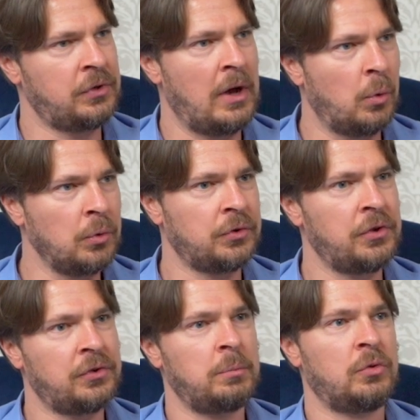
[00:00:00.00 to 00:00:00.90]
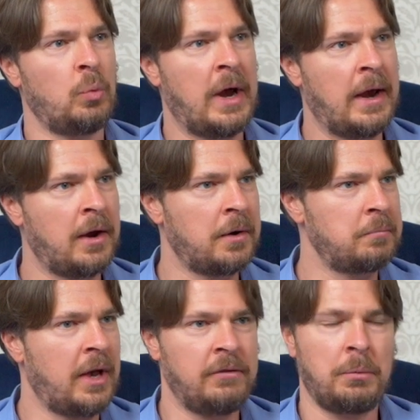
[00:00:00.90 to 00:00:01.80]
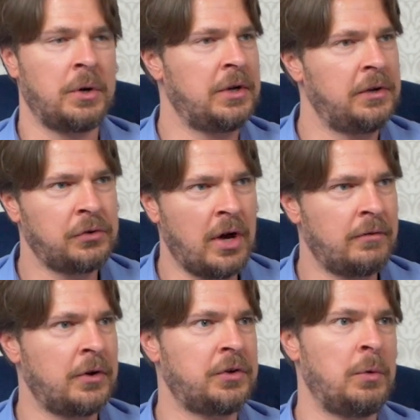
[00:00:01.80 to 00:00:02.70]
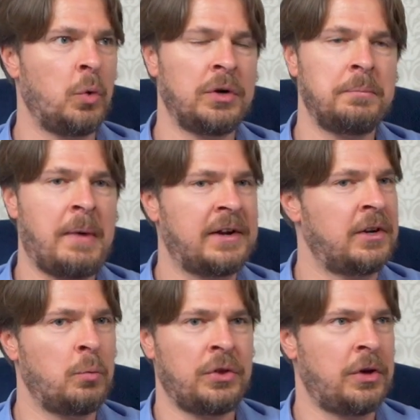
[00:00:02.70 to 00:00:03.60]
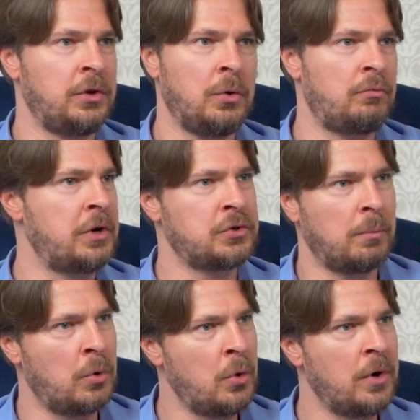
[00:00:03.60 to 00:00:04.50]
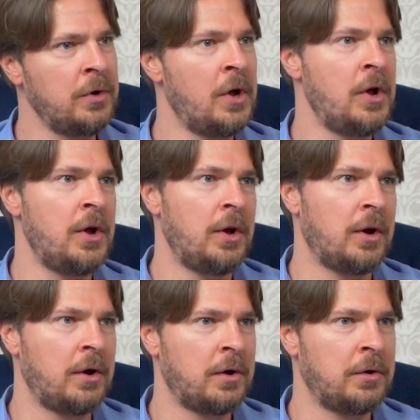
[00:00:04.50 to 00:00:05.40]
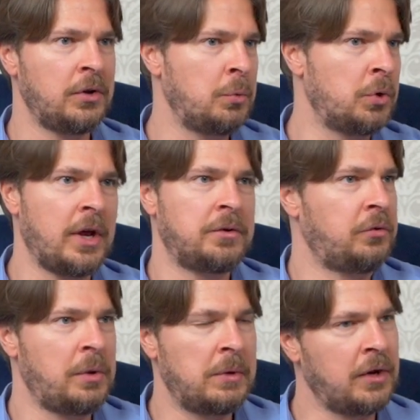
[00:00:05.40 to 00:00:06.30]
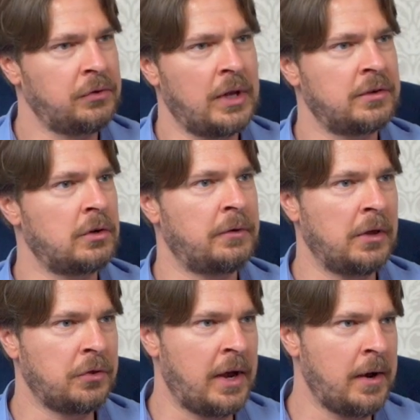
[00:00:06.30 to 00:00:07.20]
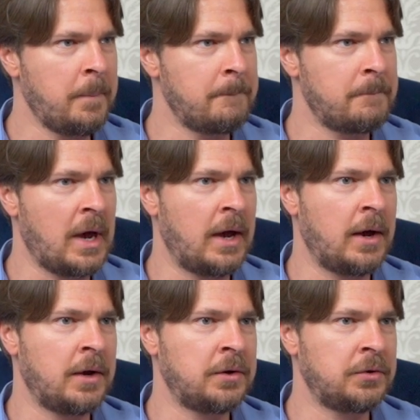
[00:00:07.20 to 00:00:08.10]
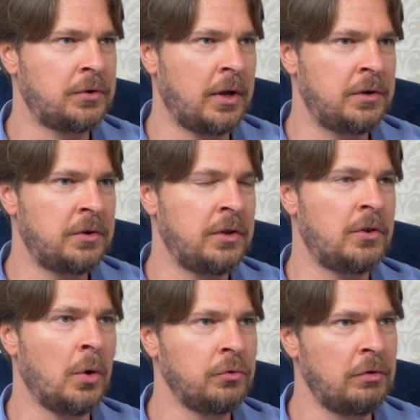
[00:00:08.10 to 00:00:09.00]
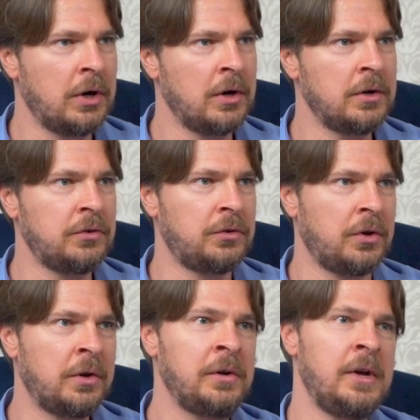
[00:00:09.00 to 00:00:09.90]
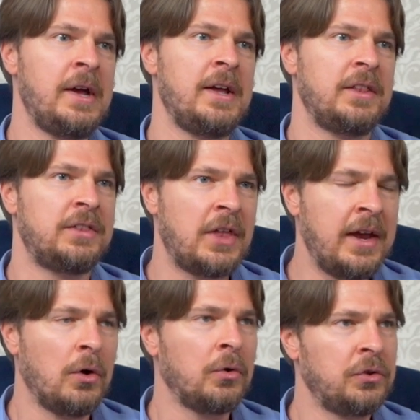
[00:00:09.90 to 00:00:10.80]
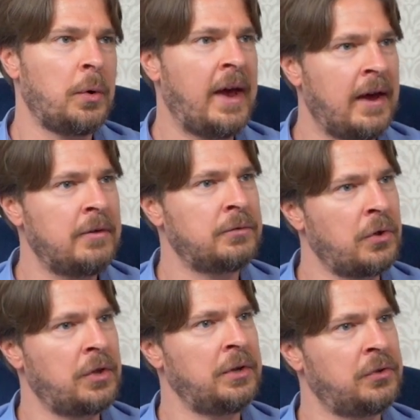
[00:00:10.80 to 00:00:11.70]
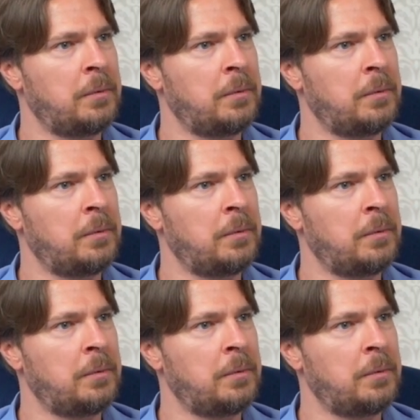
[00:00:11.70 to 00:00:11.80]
They're all systems where everybody is covered. It wouldn't matter whether you're rich or poor. You would get a similar standard of healthcare. And in those regards, they also have the things that